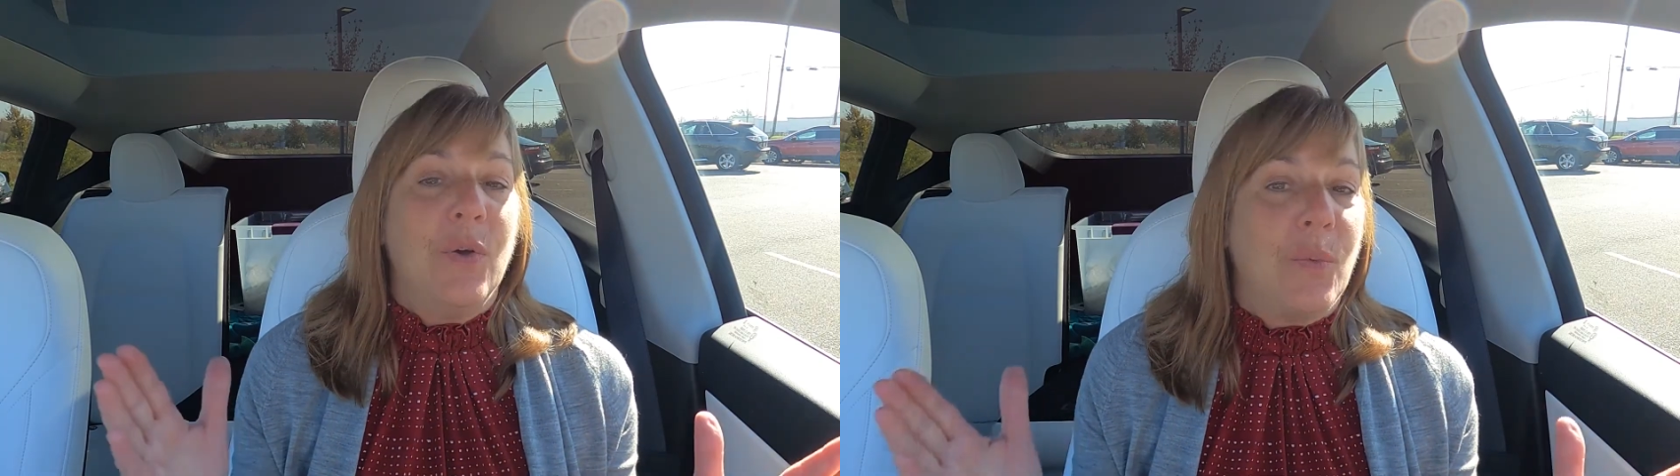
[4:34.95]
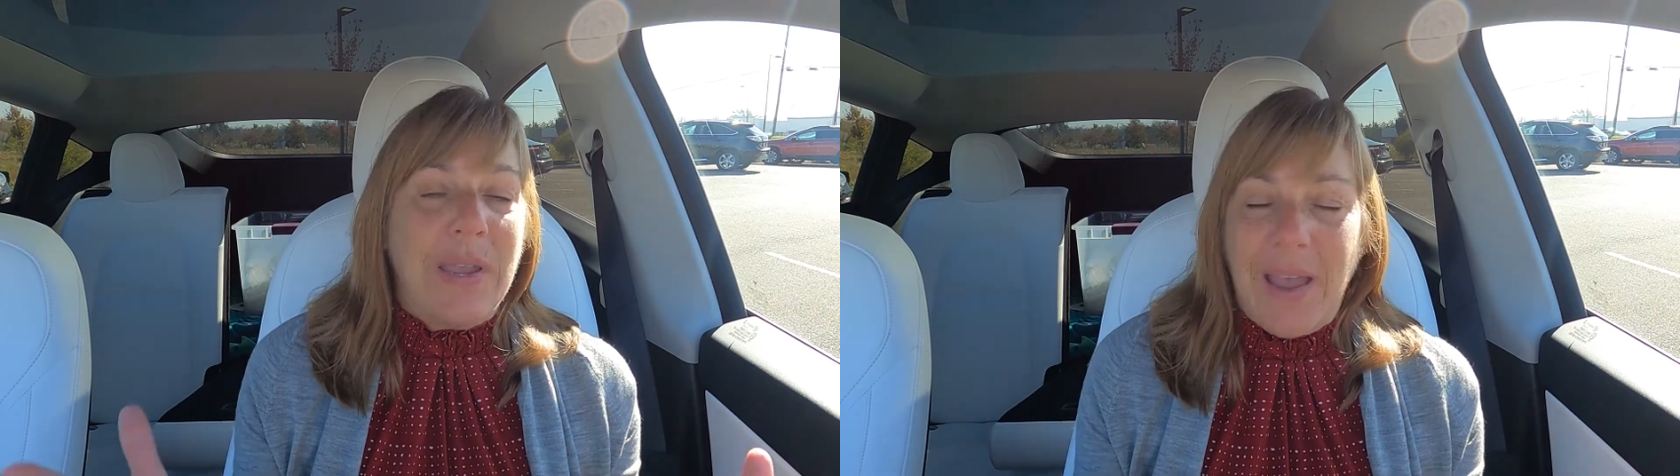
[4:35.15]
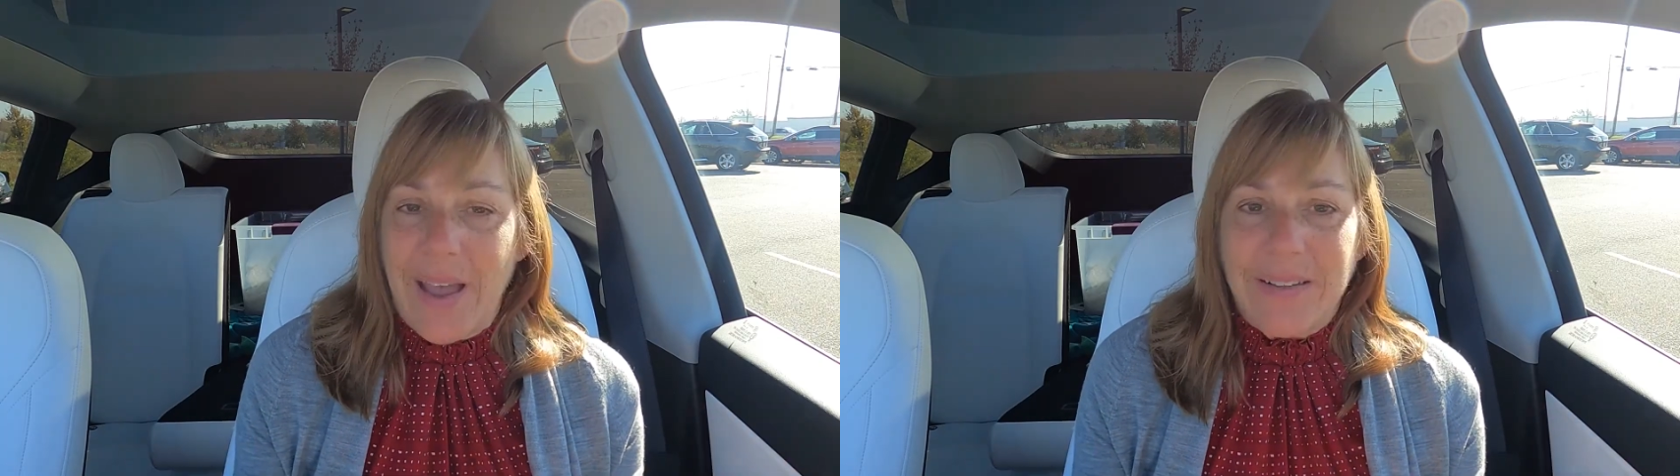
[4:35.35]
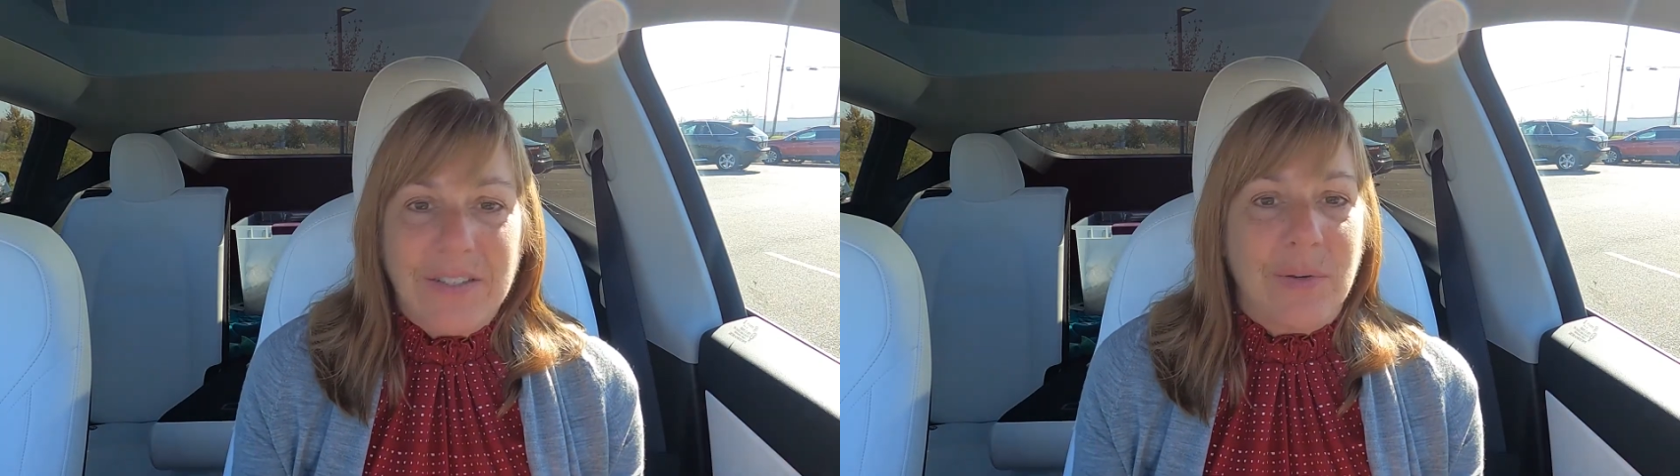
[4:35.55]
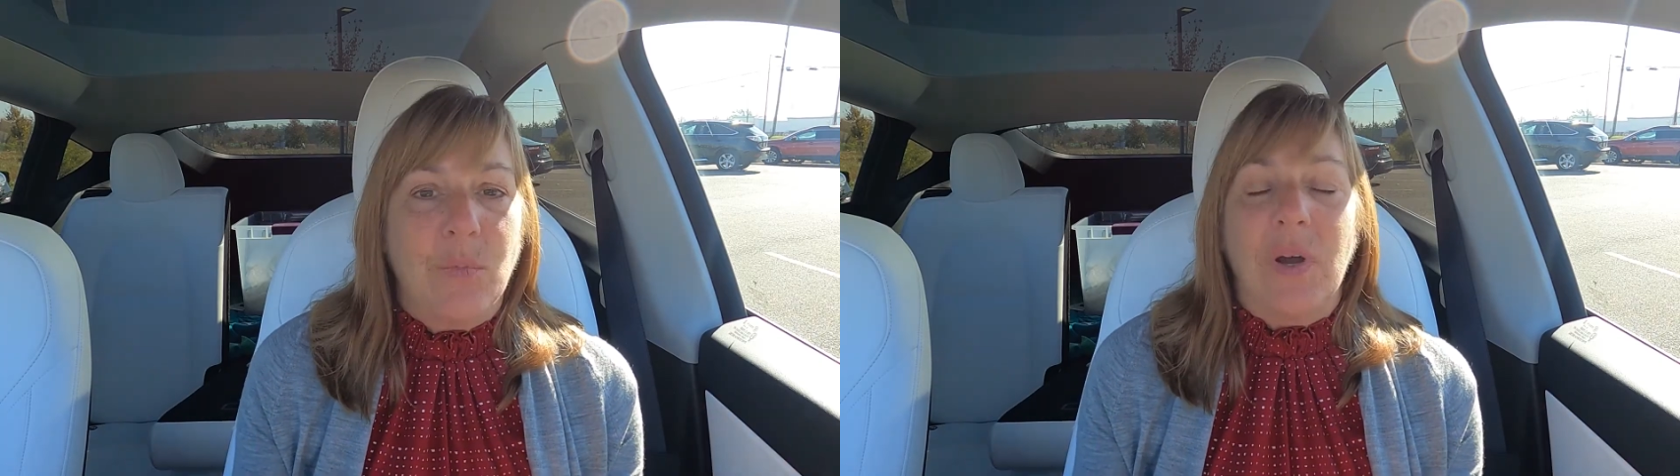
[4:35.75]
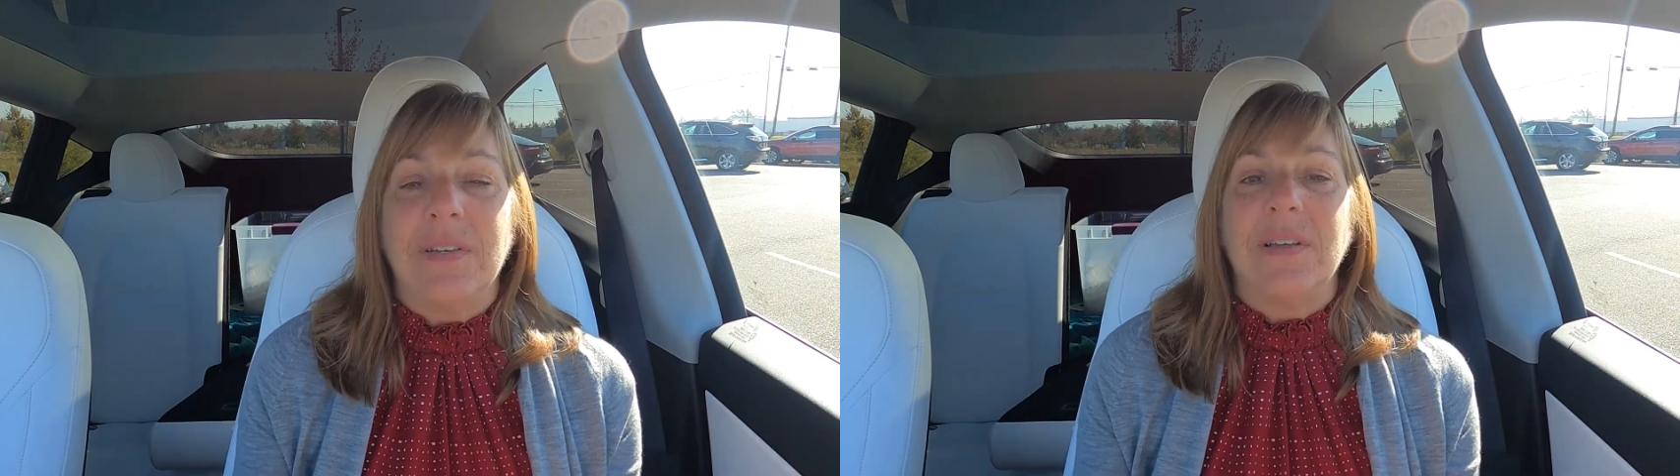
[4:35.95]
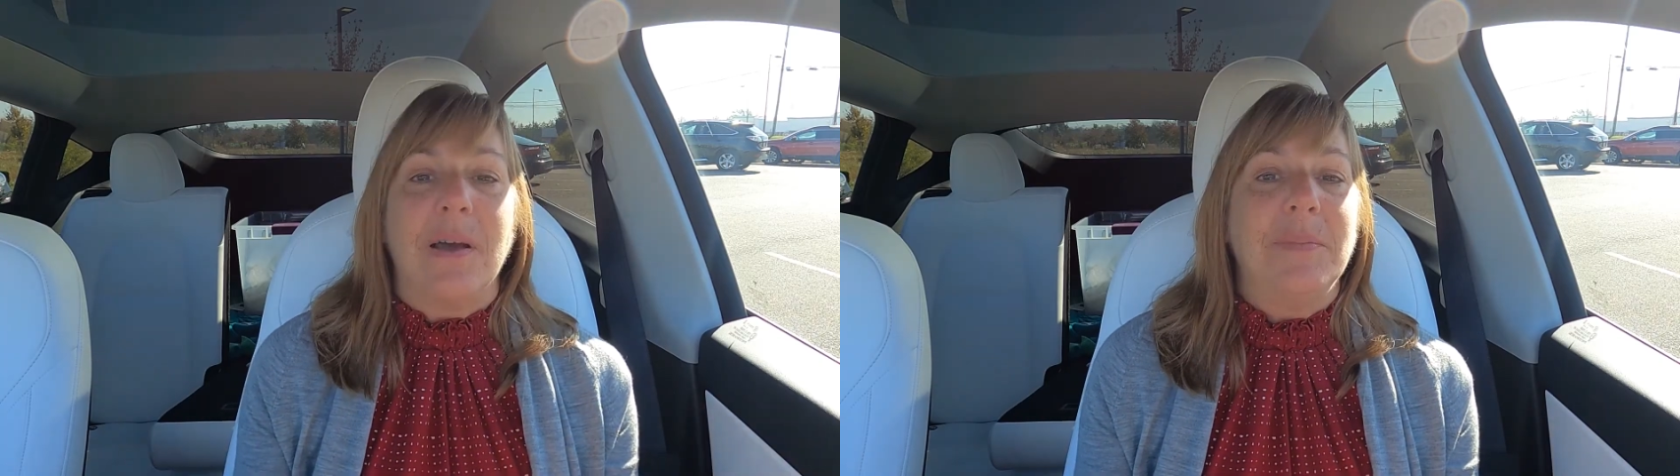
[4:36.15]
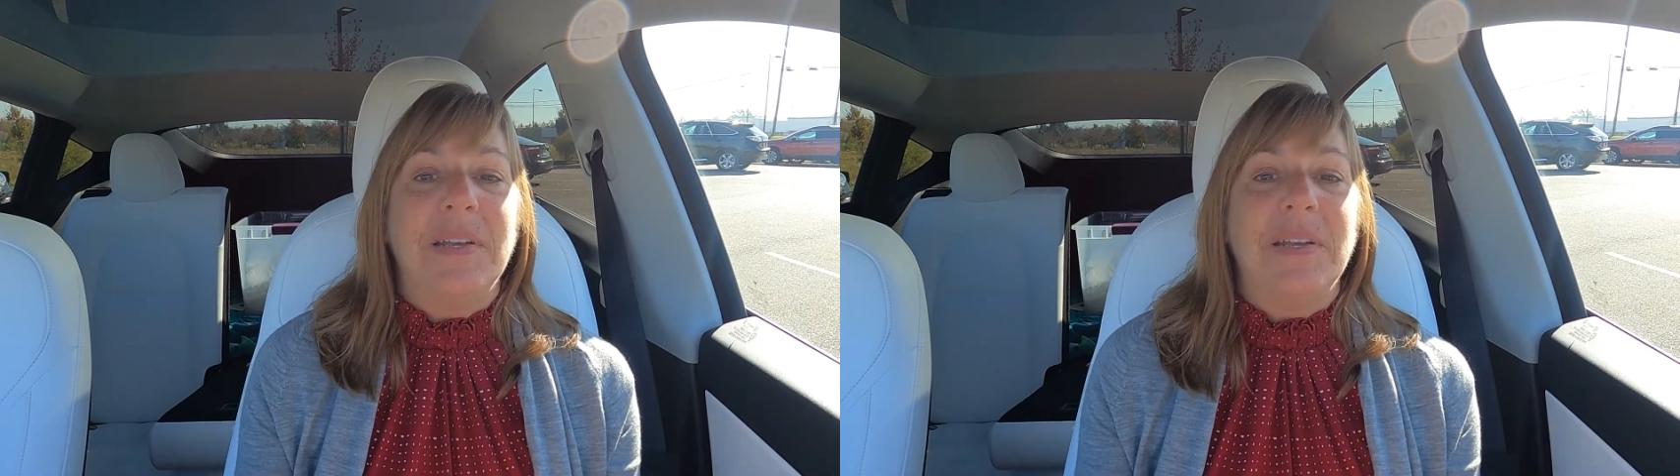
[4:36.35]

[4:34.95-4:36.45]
We had someone come